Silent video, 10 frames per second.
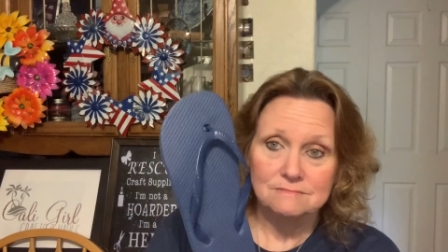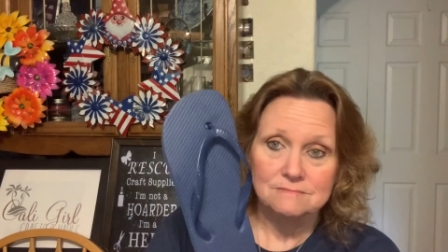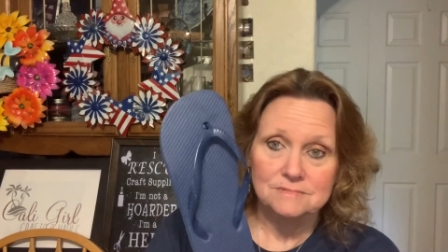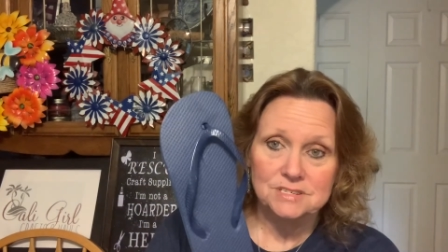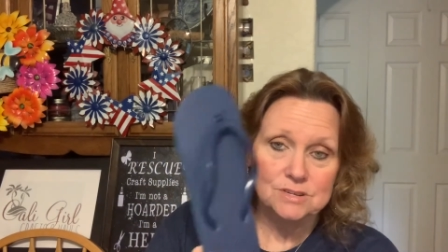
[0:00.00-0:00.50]

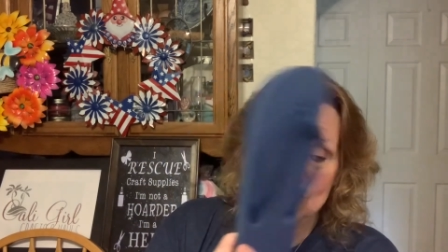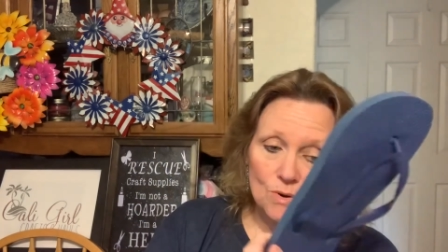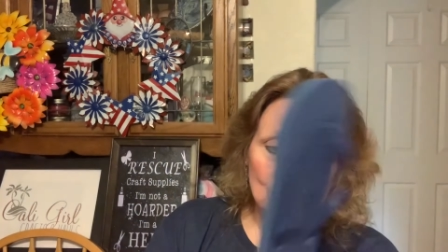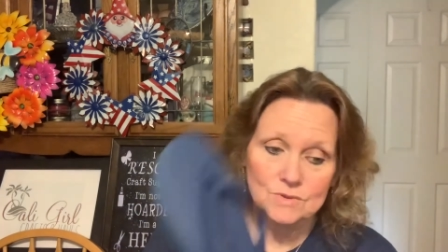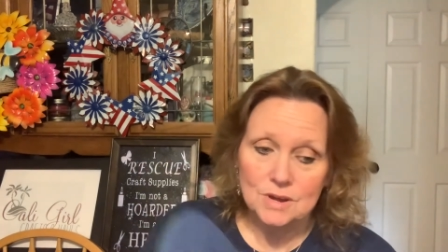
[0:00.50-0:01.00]

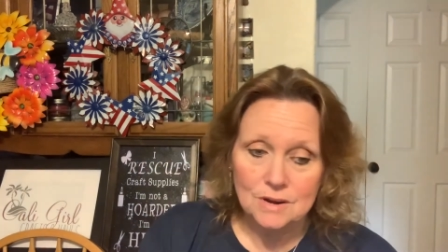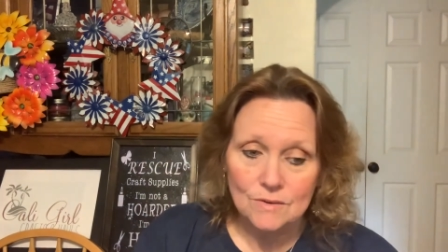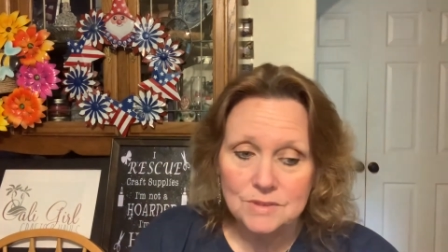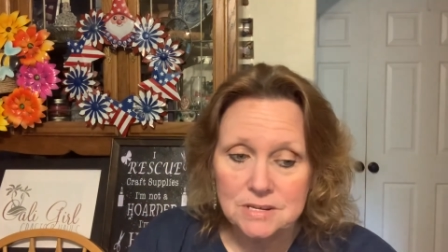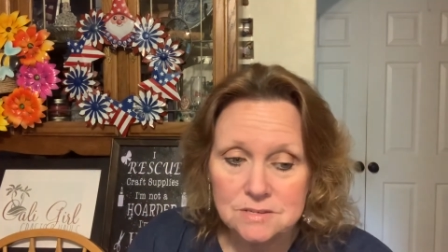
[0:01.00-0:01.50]
So, you know,
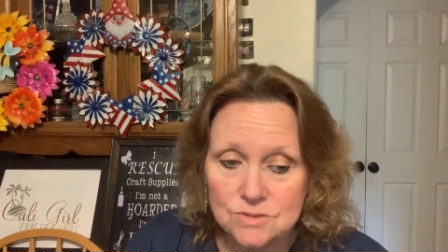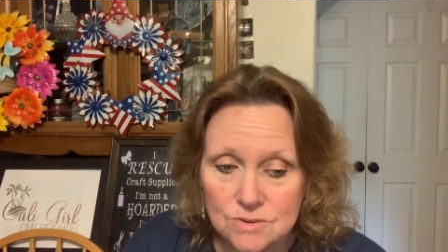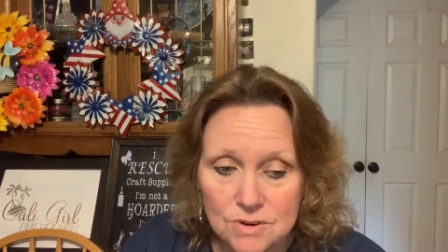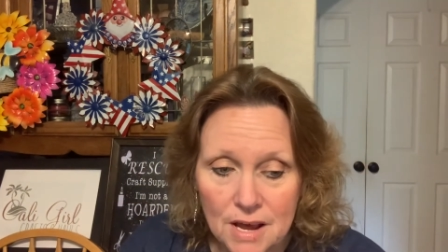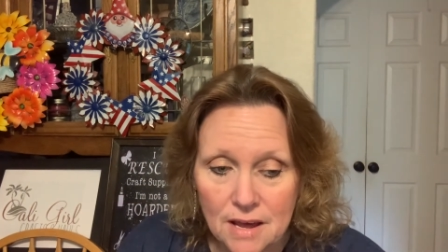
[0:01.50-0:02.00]
these
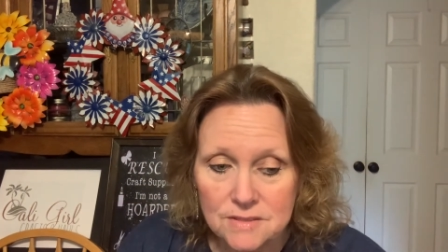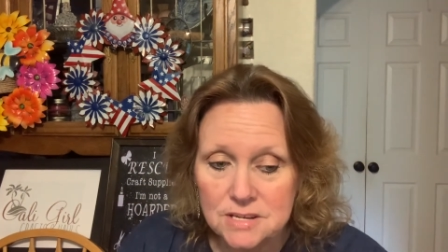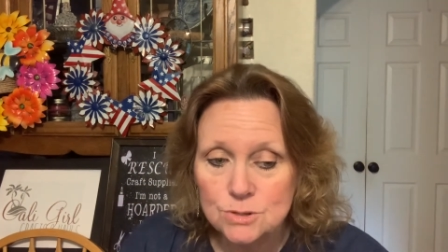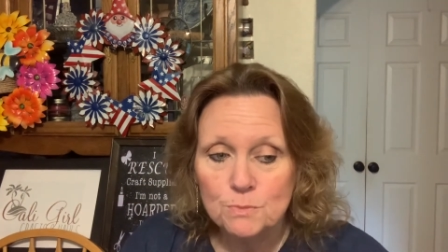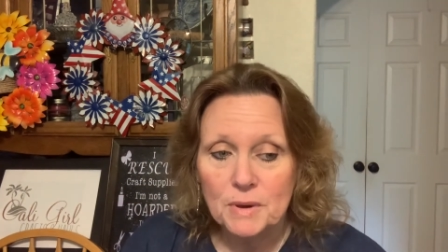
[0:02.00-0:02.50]
are
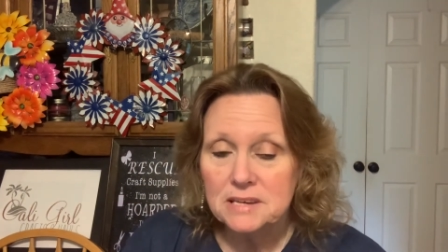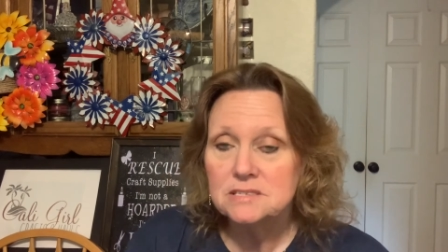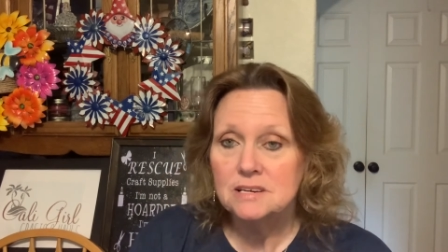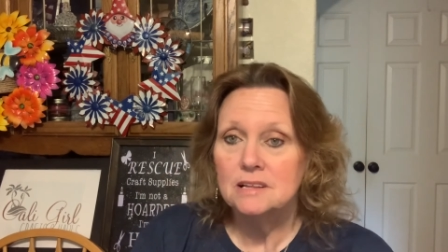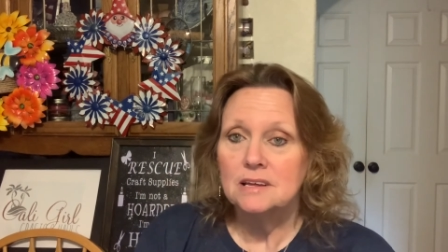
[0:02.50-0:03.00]

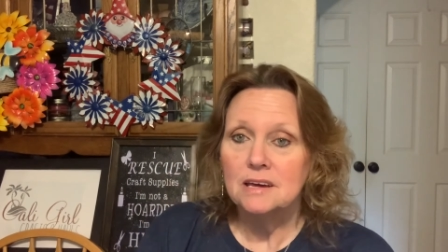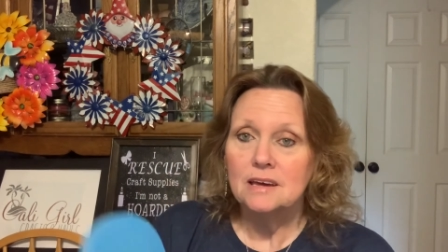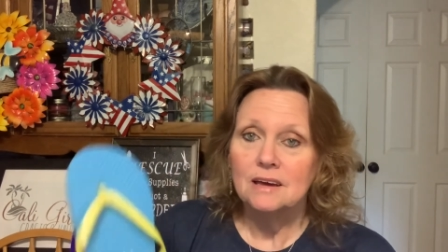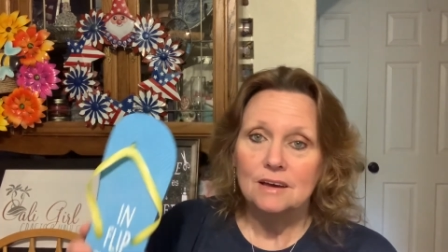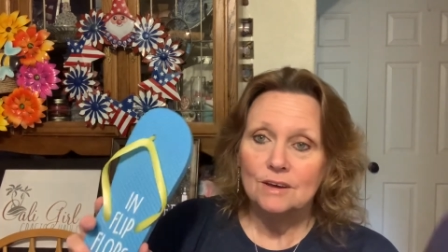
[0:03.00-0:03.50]
basically
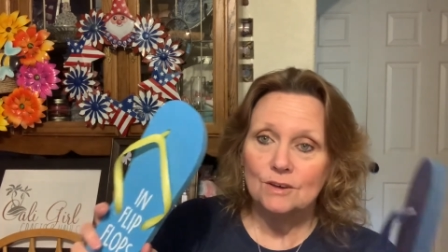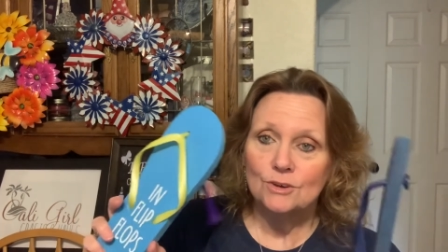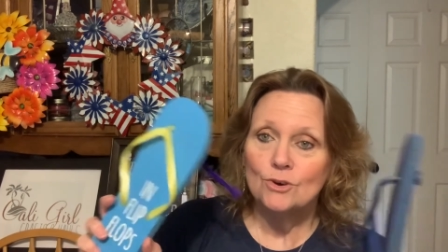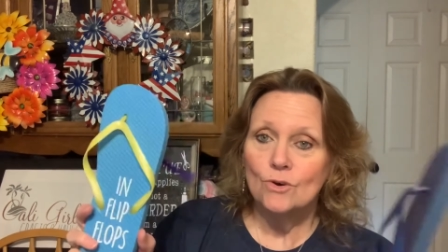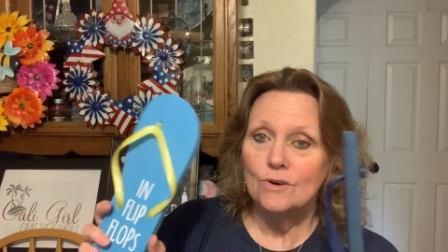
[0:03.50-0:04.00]

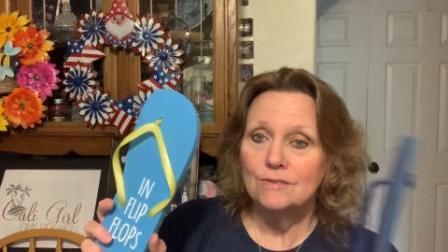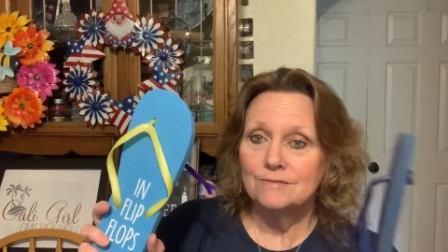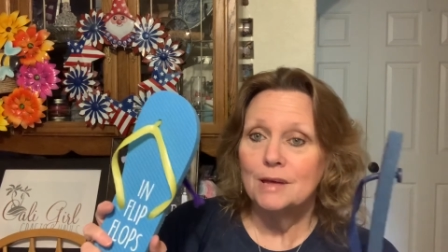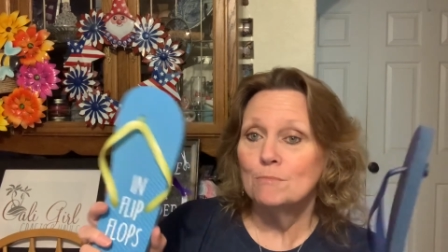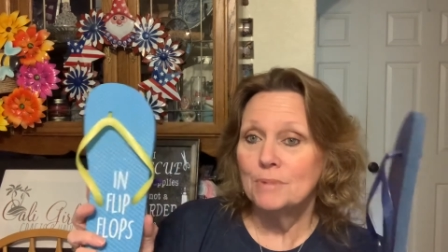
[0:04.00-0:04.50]
your
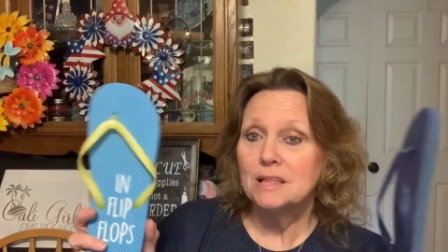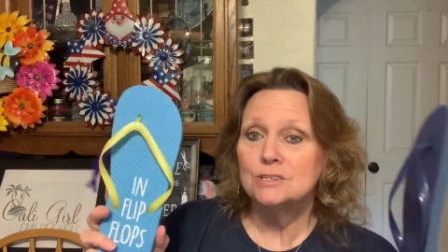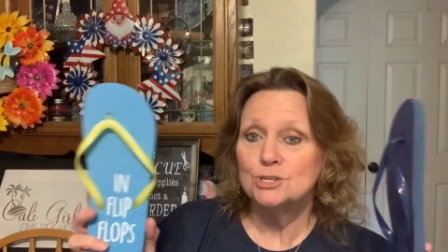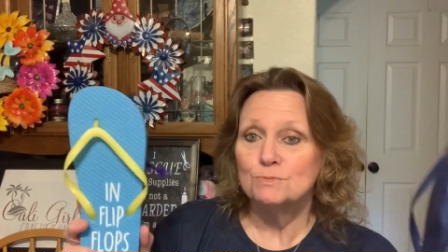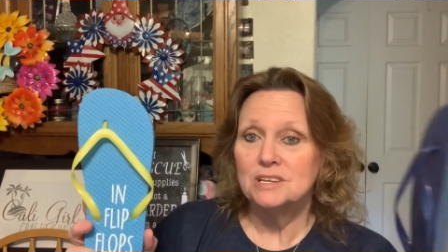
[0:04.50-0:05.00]

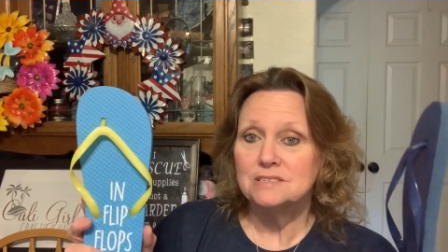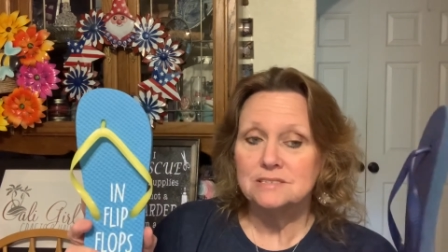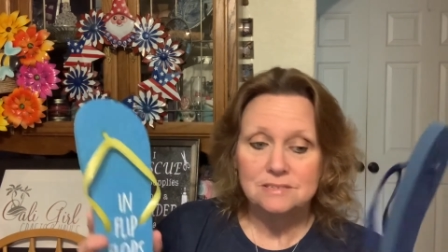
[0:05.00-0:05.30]
embellishments.